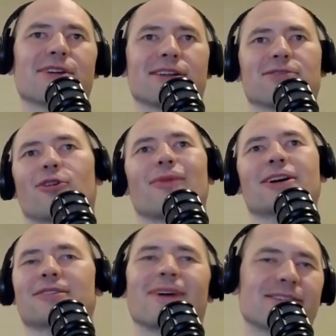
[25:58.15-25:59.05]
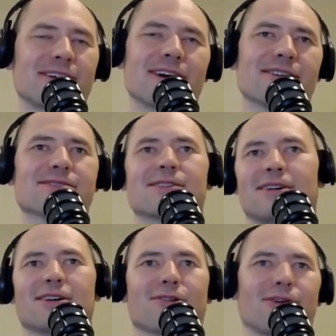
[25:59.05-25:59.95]
I had to go back to my desk,
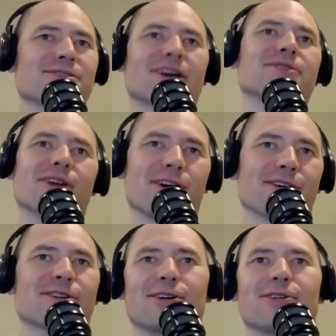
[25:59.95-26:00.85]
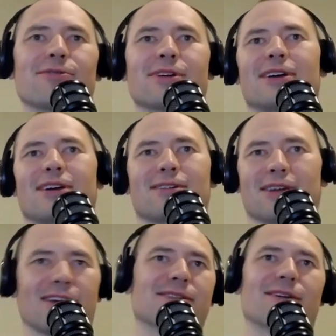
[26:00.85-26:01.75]
crunch out the R code,
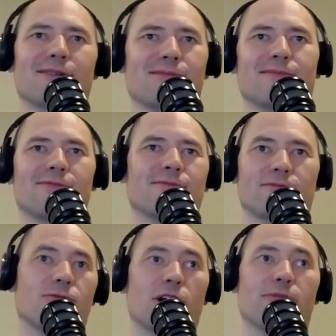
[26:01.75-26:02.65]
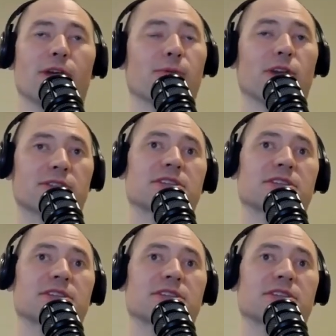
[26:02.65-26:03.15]
get the, well, maybe a